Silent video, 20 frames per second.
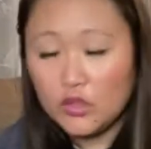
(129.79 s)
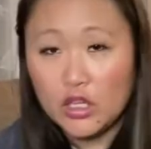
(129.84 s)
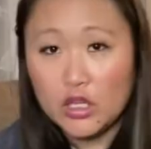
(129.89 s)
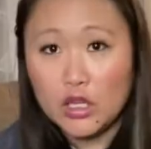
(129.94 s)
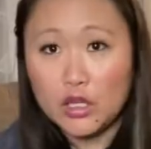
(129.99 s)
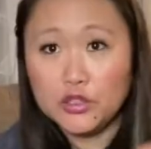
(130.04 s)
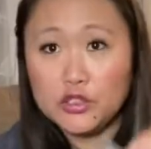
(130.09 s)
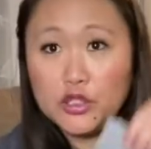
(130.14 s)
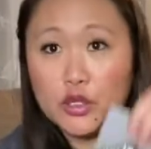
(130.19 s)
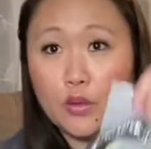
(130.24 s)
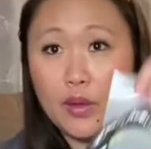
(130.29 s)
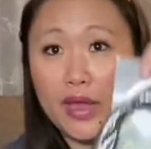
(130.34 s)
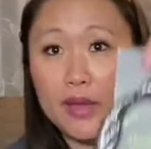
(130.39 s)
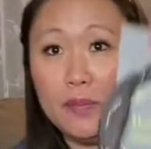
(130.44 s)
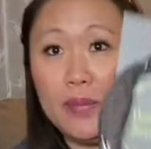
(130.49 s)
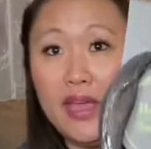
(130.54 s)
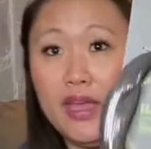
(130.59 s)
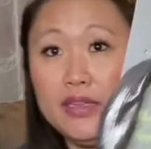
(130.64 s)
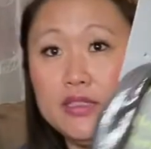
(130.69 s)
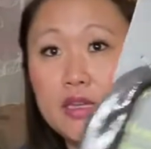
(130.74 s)
Also, I
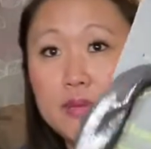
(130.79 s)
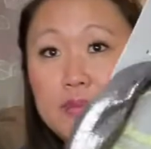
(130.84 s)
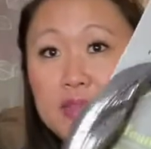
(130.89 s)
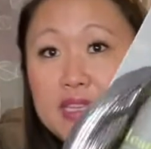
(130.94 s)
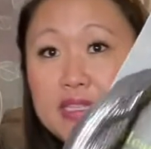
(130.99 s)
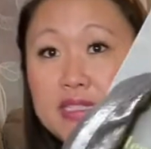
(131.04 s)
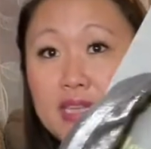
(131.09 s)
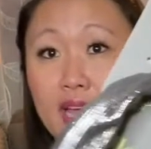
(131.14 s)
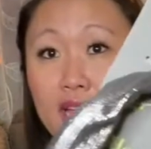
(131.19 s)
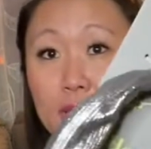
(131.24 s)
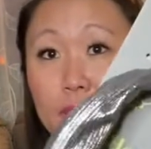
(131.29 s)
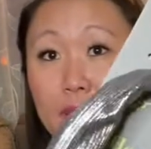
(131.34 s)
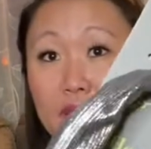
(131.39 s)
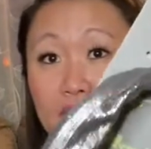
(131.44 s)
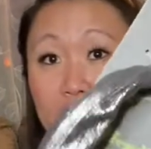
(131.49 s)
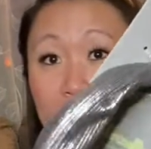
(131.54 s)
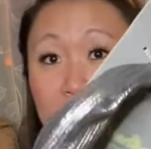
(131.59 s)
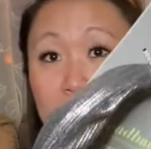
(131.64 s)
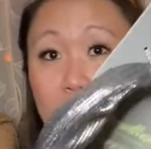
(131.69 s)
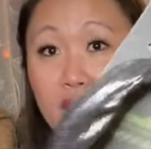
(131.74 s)
picked up this
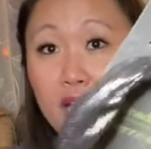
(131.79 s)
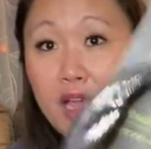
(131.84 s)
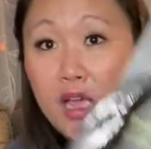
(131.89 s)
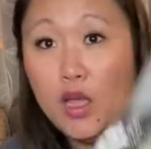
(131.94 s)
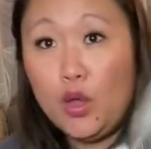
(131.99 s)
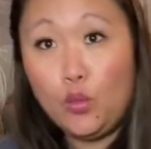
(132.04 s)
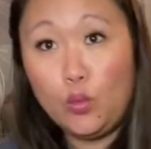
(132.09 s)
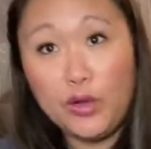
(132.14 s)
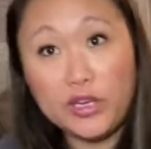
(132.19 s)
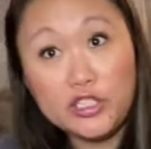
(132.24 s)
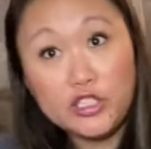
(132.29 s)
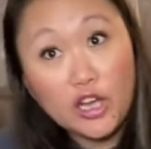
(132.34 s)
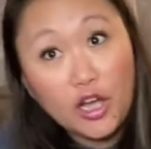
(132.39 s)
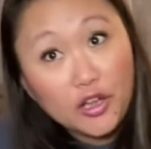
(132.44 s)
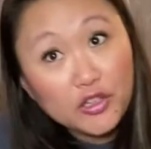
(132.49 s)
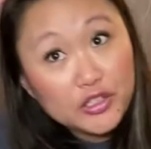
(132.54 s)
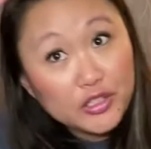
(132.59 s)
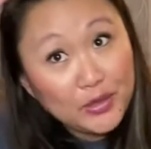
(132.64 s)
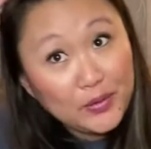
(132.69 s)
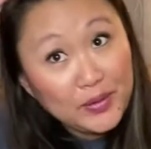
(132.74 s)
headband, which
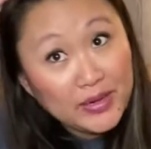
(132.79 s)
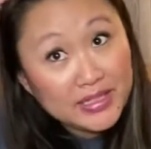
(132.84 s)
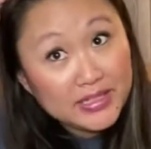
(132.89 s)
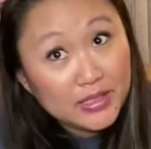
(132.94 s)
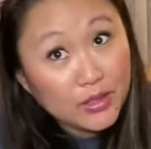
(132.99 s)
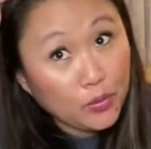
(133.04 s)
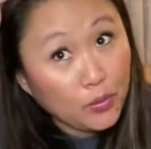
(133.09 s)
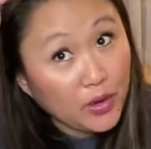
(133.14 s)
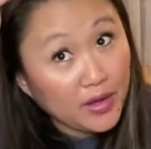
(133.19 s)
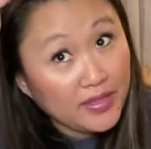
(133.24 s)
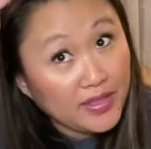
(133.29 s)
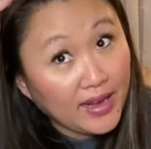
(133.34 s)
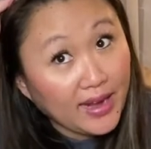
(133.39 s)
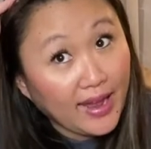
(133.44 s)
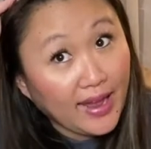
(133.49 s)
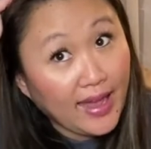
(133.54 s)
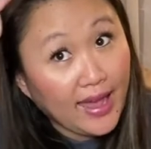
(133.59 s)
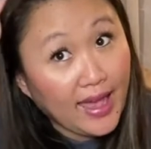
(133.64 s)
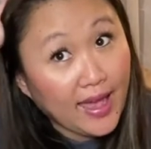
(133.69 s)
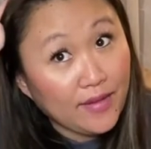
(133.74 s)
also is the one that
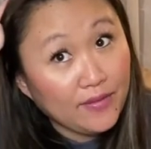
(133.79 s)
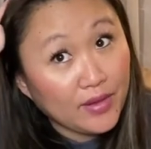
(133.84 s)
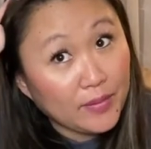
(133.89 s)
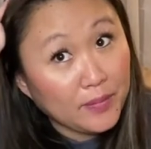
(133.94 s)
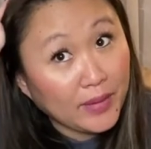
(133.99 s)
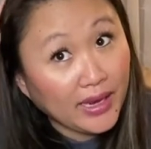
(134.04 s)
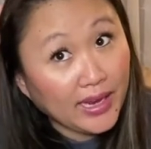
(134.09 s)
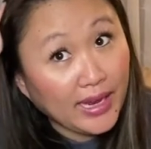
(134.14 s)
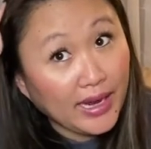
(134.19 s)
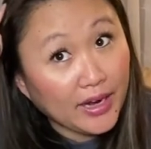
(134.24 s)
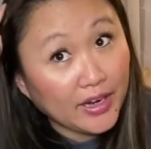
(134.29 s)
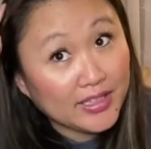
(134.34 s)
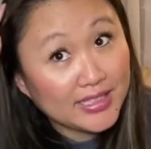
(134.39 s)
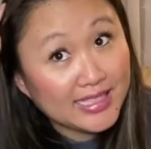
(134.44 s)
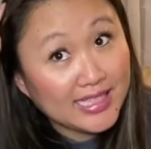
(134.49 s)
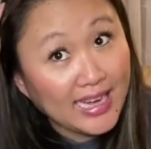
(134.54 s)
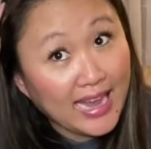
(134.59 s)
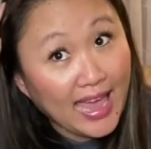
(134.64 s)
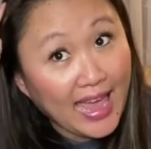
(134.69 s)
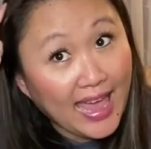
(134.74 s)
I have in my hair
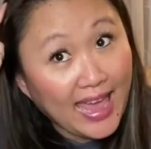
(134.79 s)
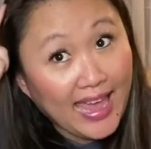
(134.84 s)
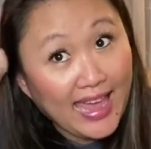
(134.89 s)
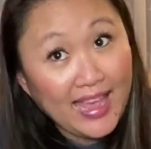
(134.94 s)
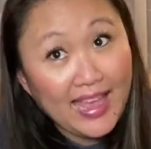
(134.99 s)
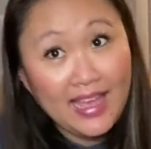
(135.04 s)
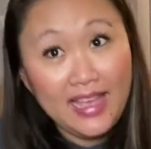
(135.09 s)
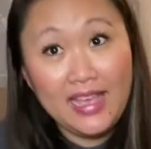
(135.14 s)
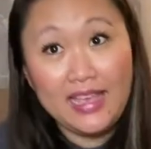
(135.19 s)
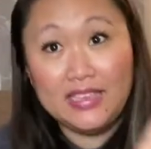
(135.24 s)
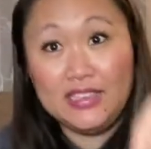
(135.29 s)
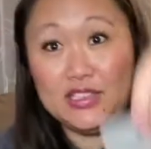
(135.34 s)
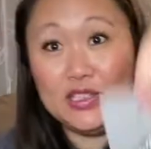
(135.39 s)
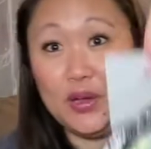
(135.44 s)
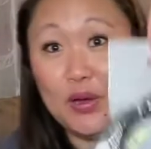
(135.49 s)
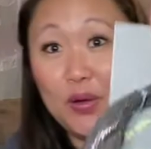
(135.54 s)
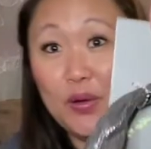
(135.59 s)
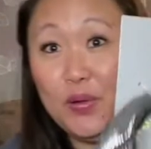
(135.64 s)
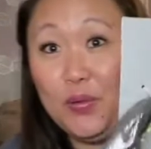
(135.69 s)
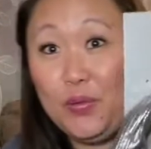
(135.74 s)
today.
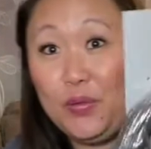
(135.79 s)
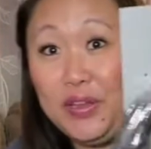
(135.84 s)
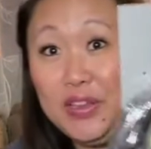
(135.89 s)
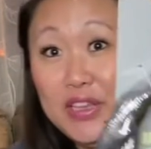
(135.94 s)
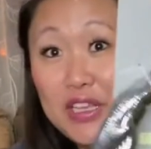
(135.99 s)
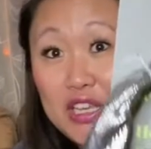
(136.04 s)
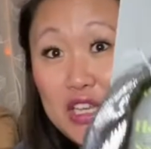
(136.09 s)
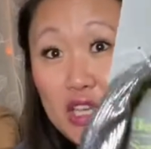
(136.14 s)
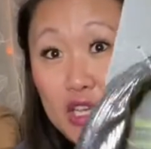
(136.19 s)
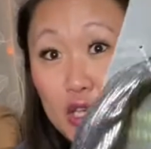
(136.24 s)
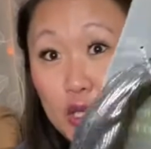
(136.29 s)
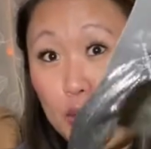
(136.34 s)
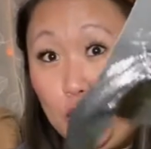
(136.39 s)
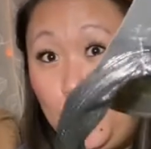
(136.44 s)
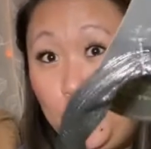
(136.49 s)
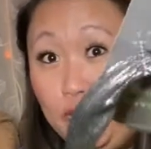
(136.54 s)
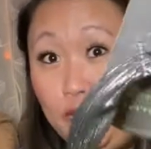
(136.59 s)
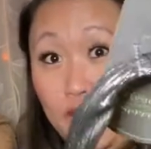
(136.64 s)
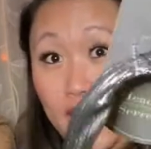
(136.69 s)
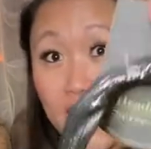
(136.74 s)
So really
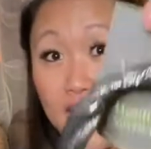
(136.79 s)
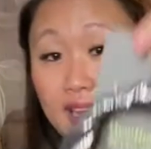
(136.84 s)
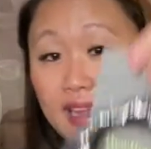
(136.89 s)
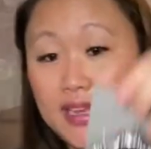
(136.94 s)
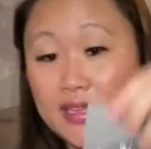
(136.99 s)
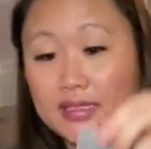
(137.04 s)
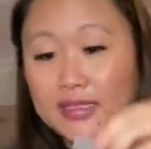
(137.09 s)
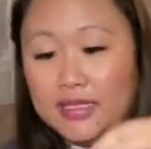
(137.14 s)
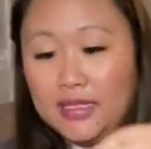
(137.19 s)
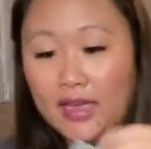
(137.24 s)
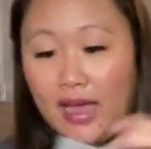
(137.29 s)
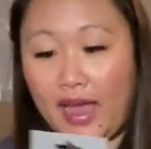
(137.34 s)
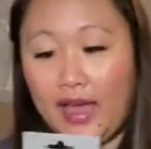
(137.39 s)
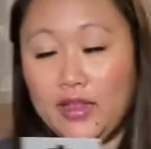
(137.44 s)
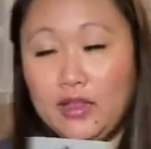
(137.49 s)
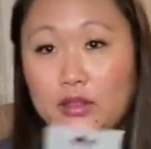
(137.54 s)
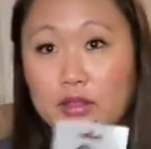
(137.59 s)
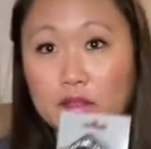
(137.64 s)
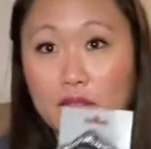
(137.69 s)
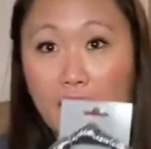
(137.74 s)
cute finds. I,
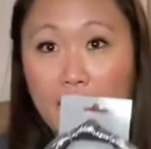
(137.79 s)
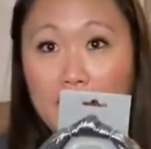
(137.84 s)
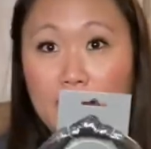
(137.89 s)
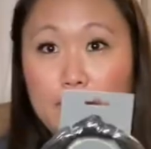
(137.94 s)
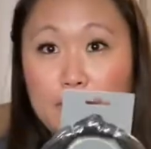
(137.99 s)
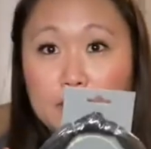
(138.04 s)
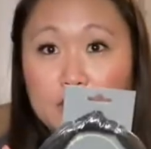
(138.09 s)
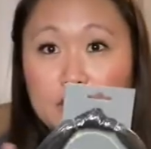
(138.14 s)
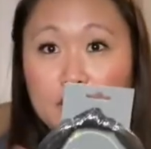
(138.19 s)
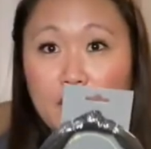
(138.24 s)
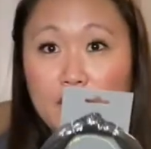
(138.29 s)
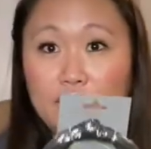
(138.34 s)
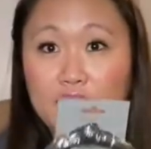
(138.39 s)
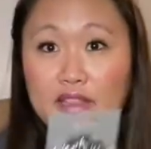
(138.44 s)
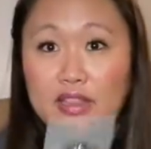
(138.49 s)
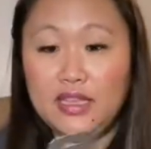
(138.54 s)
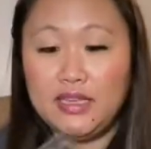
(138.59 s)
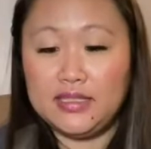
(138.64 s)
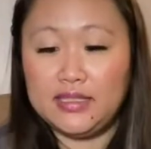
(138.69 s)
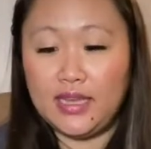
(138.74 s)
I am loving
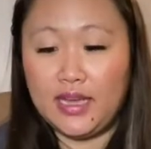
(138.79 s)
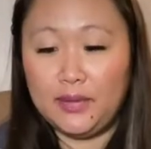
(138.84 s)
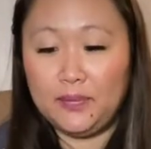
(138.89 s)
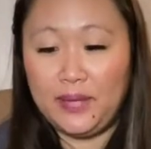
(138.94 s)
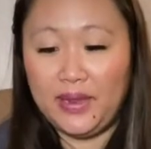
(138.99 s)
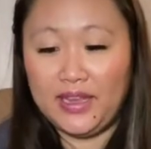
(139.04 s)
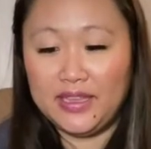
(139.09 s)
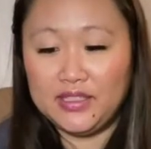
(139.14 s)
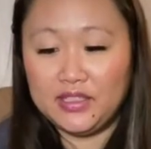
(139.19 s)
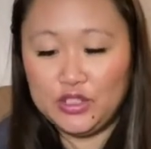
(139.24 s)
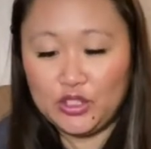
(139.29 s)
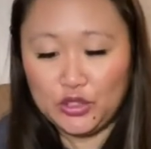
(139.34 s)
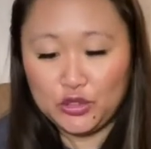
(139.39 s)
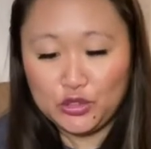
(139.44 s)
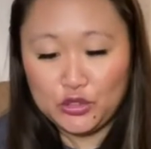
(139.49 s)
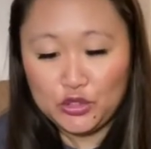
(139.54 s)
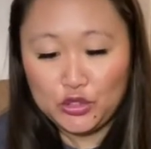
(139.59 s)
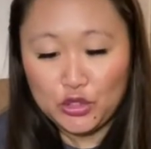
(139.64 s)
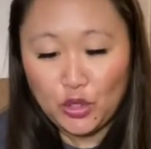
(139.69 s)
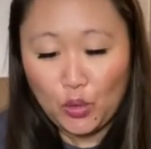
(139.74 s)
these headbands. They're
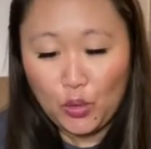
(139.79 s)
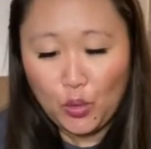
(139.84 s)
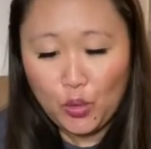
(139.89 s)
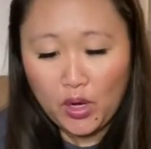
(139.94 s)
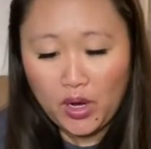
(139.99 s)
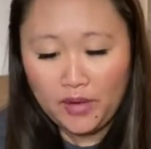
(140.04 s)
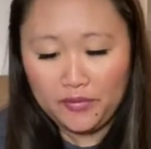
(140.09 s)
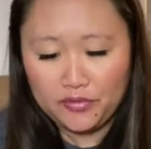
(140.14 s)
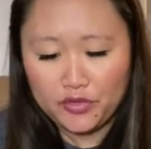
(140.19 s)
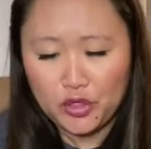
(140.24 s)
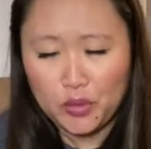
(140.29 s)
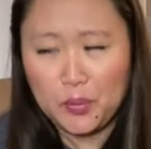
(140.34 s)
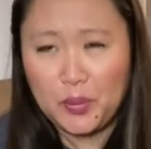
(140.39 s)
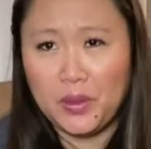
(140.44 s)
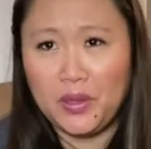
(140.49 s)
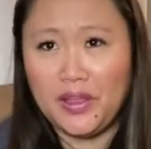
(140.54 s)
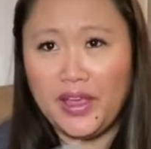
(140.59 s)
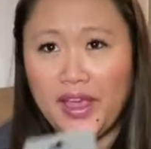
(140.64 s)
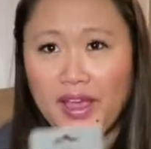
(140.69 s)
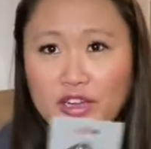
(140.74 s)
so
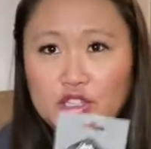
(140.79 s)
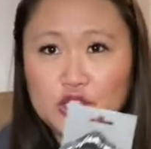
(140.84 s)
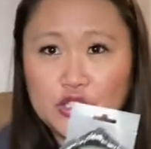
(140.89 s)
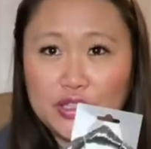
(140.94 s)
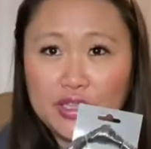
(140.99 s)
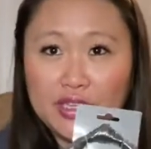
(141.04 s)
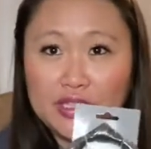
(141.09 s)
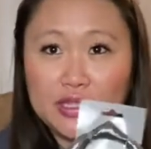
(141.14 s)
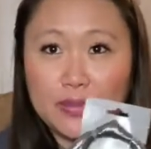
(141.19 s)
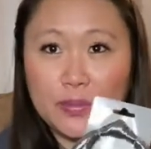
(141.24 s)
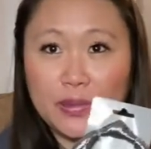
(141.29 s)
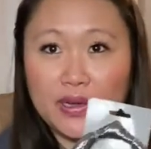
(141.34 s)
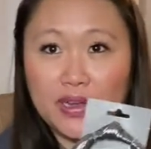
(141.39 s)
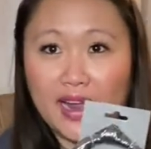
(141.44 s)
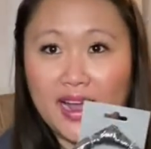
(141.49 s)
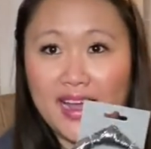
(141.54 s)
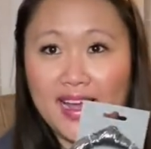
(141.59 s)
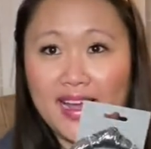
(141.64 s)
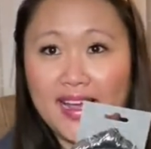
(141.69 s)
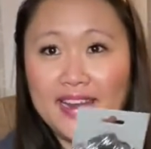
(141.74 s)
comfortable actually to put
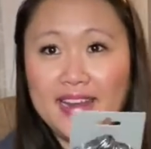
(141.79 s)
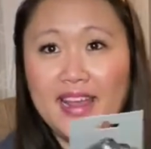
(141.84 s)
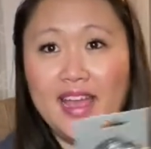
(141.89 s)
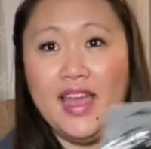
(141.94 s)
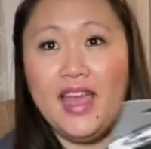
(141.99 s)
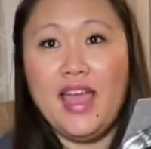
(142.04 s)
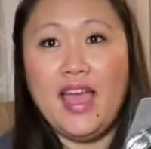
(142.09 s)
on.